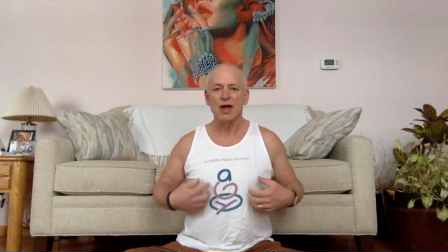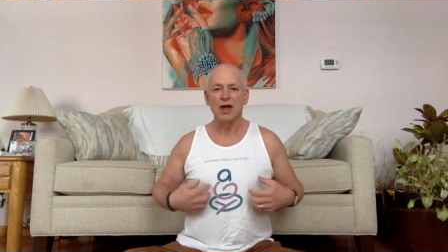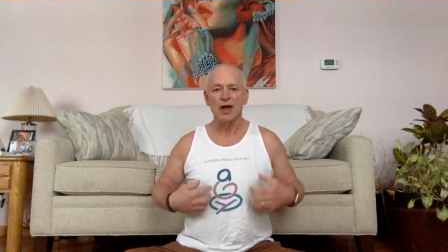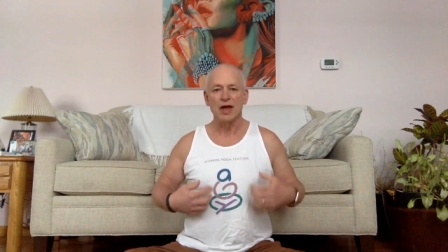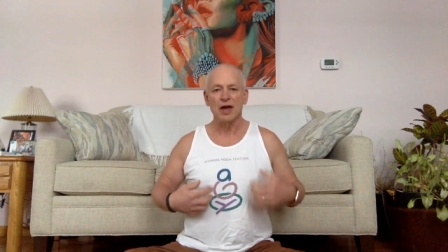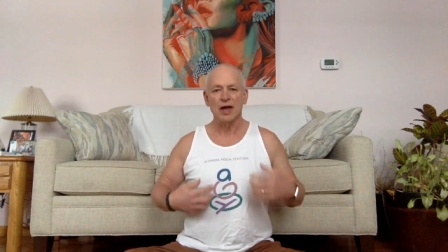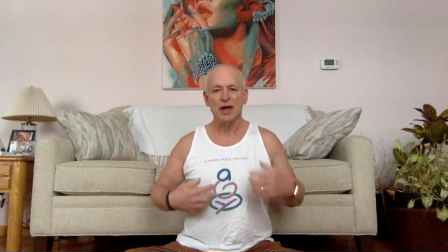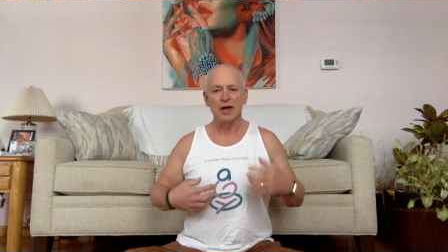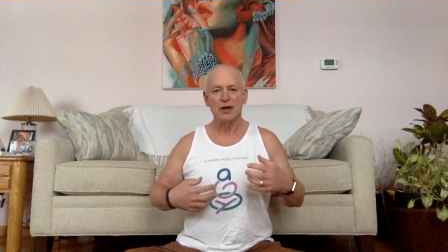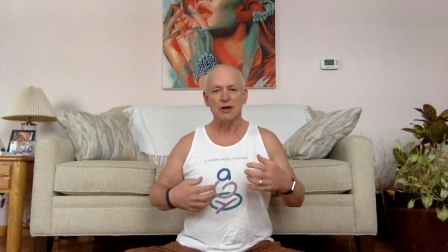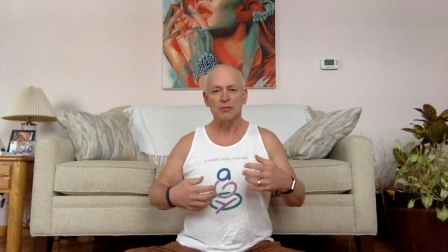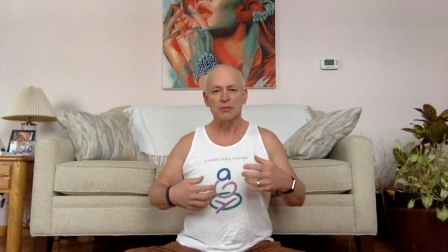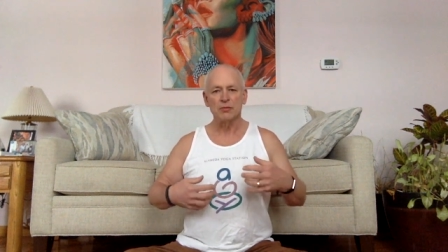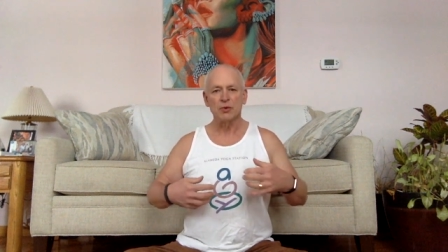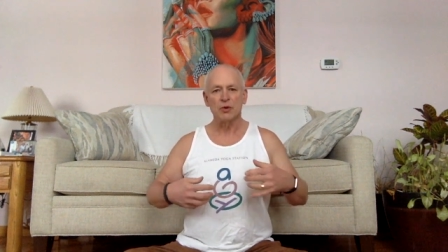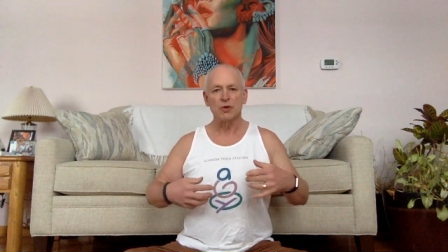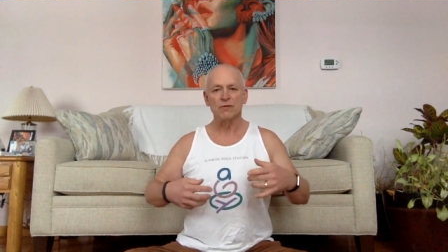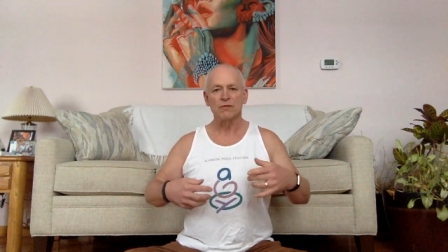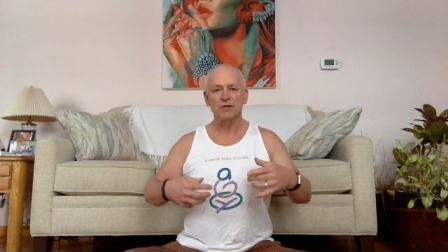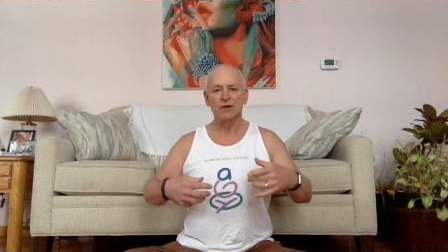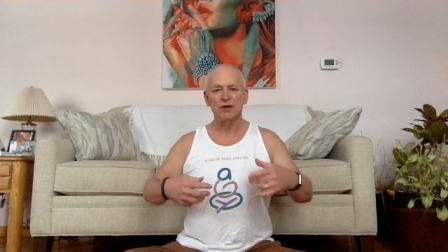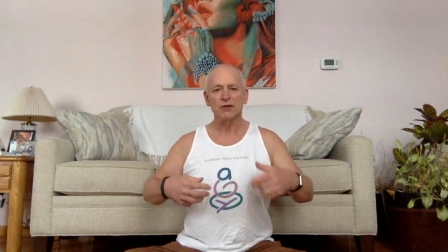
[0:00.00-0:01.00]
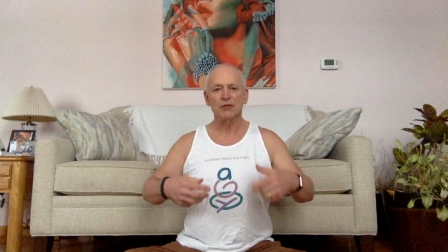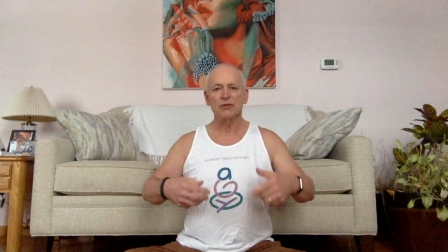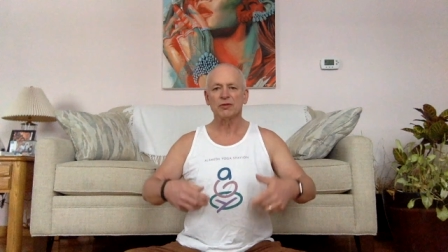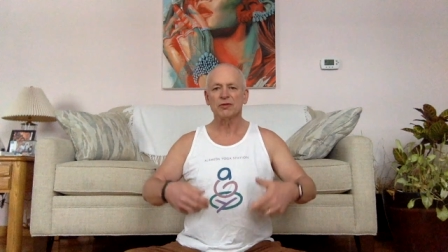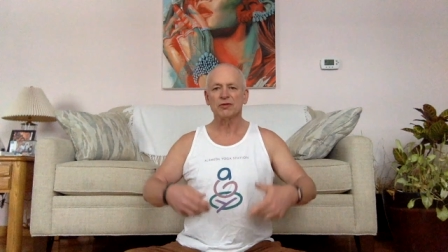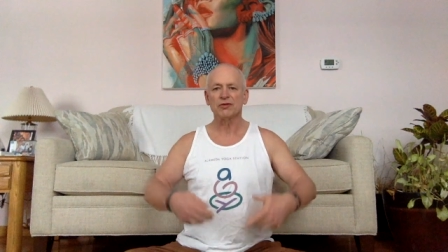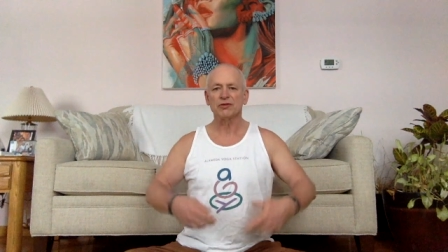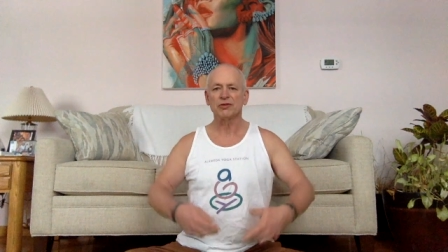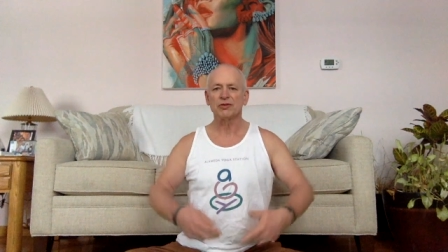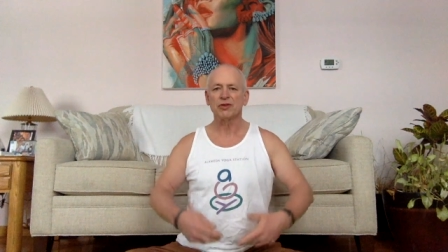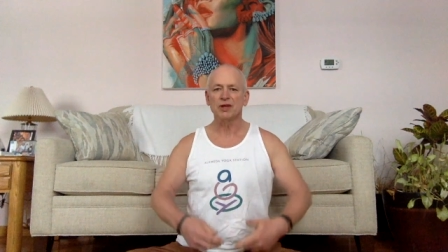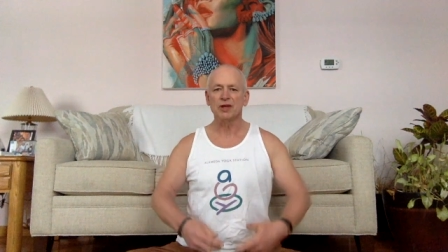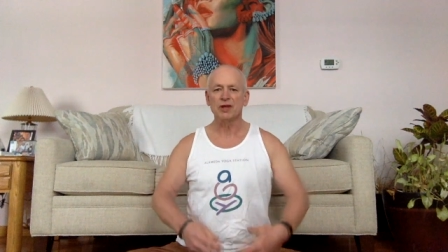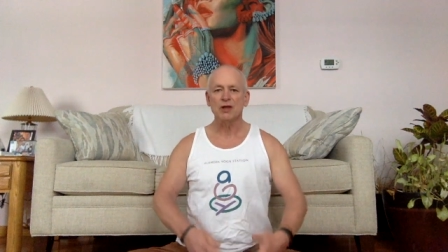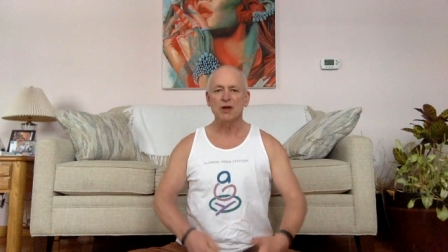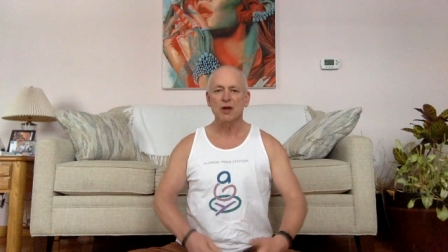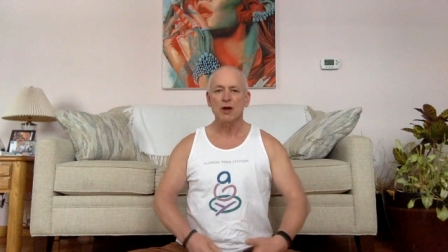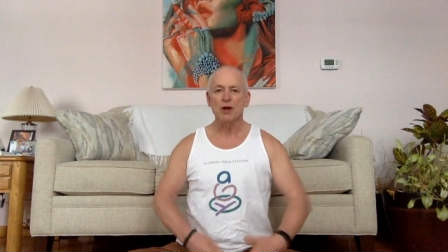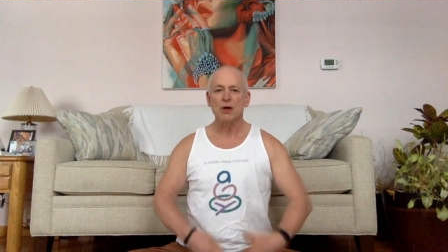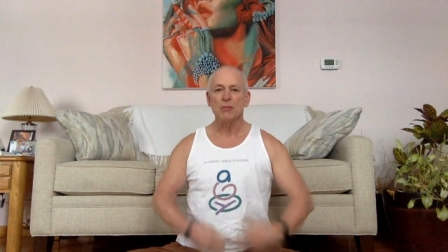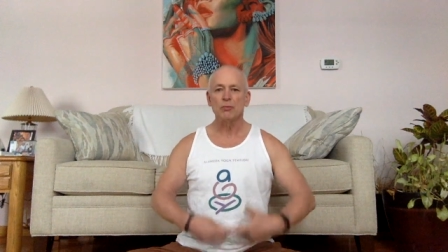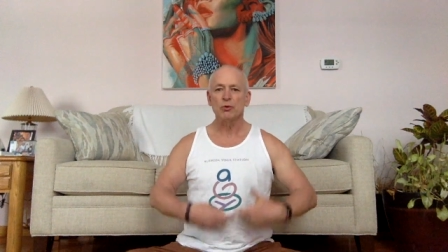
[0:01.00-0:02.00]
and more vigorously
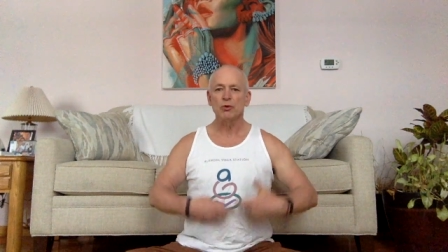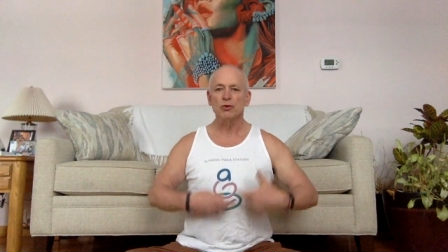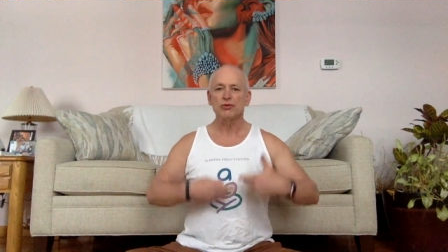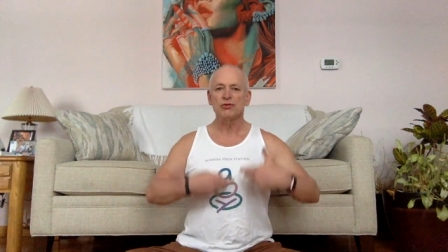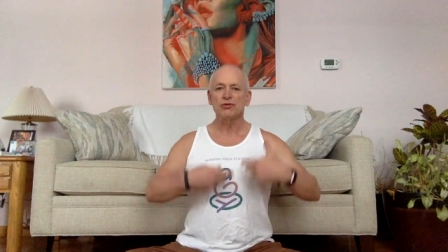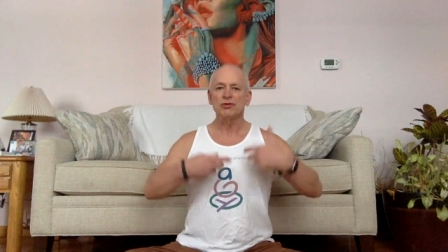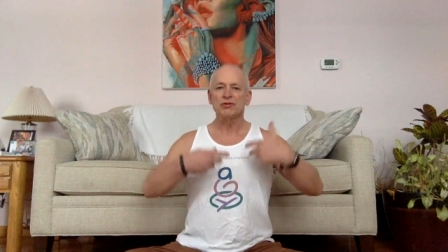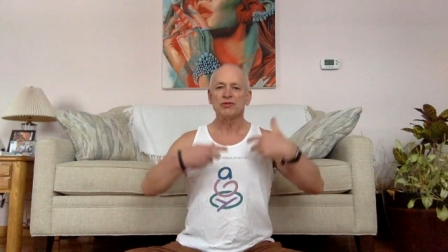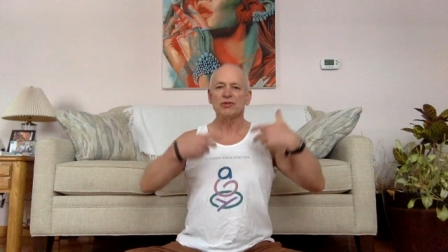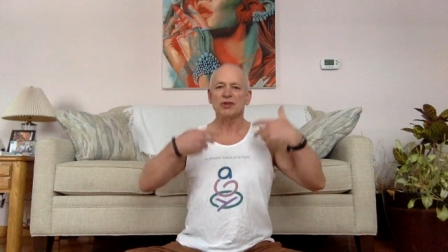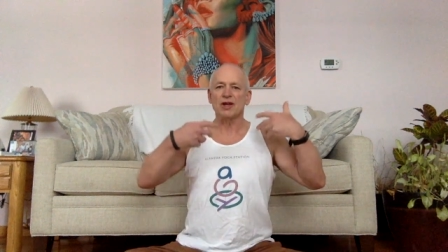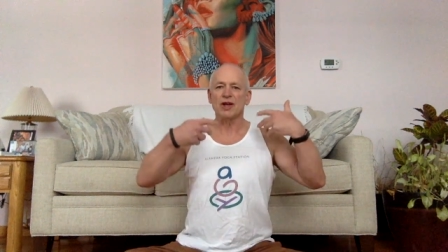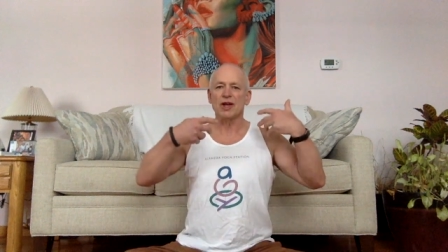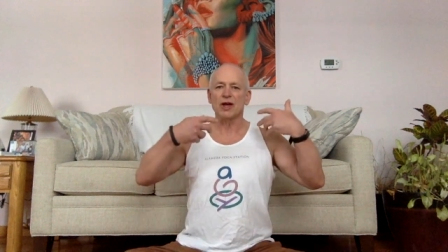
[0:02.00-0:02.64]
pushes the